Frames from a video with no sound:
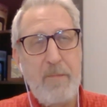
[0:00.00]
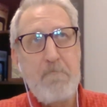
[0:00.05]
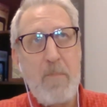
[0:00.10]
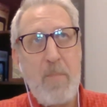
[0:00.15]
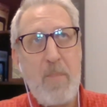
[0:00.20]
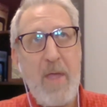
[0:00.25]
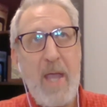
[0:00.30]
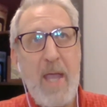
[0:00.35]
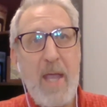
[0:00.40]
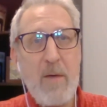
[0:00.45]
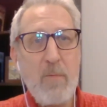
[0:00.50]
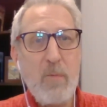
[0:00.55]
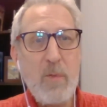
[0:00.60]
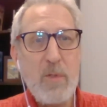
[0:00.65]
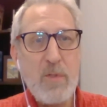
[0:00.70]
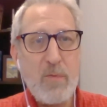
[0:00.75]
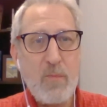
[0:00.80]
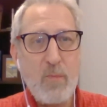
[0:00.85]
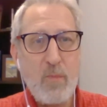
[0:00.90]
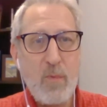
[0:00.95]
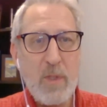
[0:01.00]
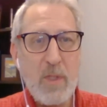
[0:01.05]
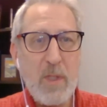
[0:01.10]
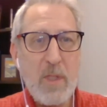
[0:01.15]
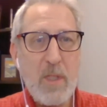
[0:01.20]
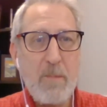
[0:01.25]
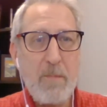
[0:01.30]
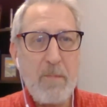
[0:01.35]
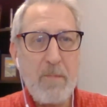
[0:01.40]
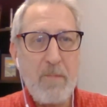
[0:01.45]
That was
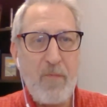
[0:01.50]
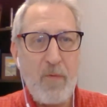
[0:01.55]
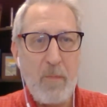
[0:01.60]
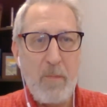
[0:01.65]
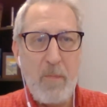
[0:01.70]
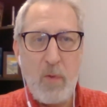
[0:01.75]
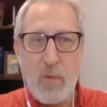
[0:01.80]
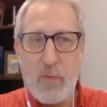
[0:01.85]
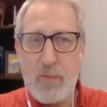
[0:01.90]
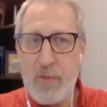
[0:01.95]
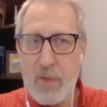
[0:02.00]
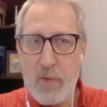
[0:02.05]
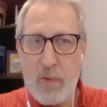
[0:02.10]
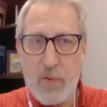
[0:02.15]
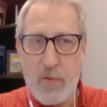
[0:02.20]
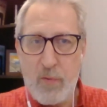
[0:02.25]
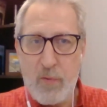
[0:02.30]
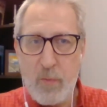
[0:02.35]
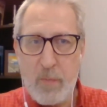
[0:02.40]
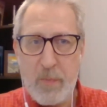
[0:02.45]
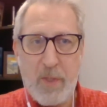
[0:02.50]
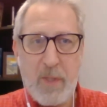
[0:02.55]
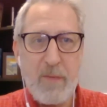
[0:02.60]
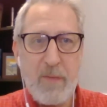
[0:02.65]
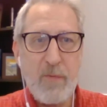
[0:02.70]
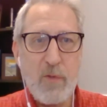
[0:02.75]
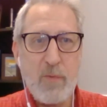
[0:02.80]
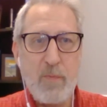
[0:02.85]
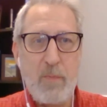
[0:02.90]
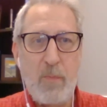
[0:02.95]
really, for most of those new
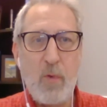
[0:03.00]
believers,